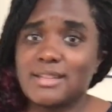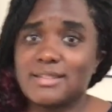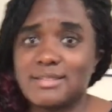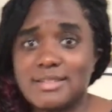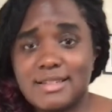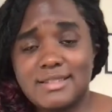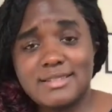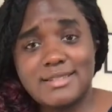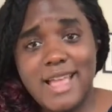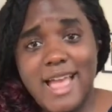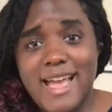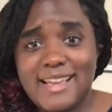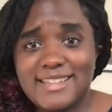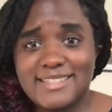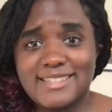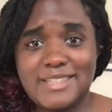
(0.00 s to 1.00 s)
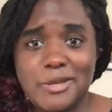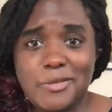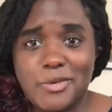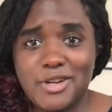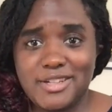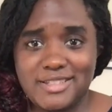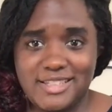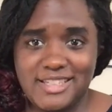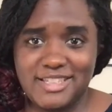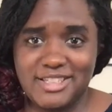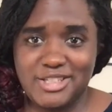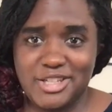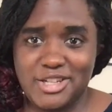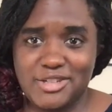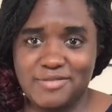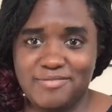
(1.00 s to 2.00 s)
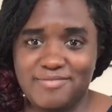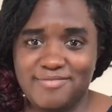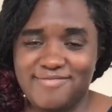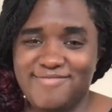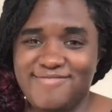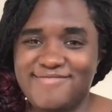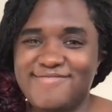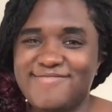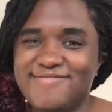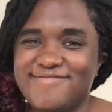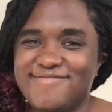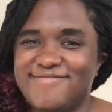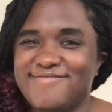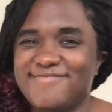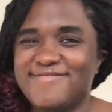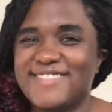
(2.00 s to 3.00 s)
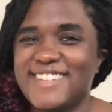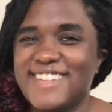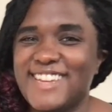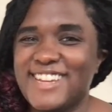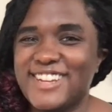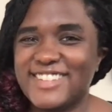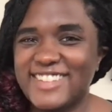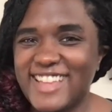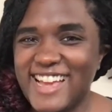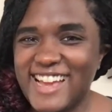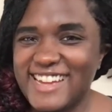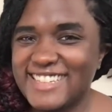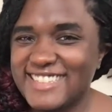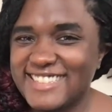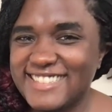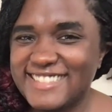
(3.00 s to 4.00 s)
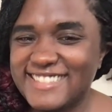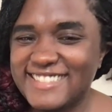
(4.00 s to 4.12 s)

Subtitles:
zig and zag and see where it leads you. Good luck.